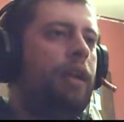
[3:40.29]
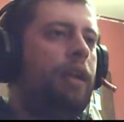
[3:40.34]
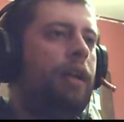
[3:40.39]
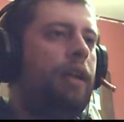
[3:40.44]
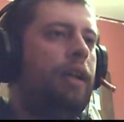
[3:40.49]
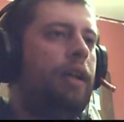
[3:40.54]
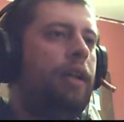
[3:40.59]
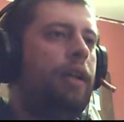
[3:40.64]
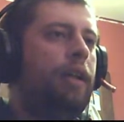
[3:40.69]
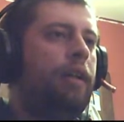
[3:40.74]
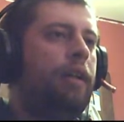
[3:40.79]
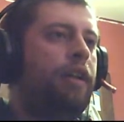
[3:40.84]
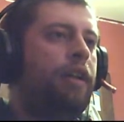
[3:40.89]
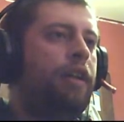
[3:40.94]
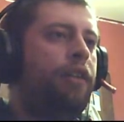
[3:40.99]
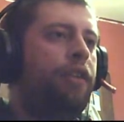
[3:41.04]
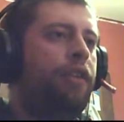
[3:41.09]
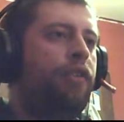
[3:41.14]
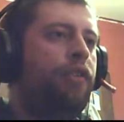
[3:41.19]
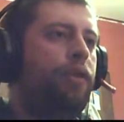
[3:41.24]

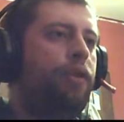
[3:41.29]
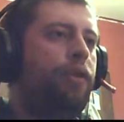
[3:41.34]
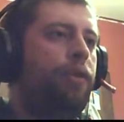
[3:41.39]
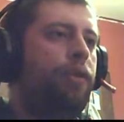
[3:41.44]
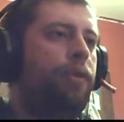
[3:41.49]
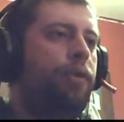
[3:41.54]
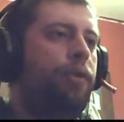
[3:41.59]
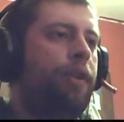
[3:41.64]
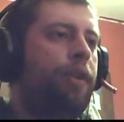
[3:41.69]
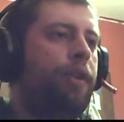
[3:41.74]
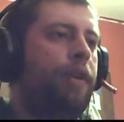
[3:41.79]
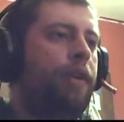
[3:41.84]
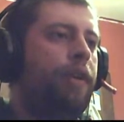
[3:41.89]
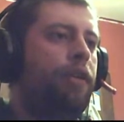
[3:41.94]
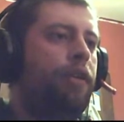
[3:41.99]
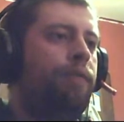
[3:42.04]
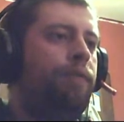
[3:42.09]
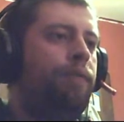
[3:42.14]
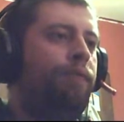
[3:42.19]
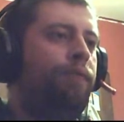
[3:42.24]
And into
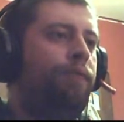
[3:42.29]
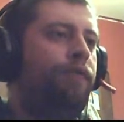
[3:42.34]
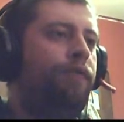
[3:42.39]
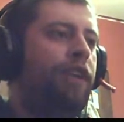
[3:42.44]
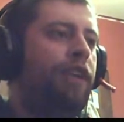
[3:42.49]
the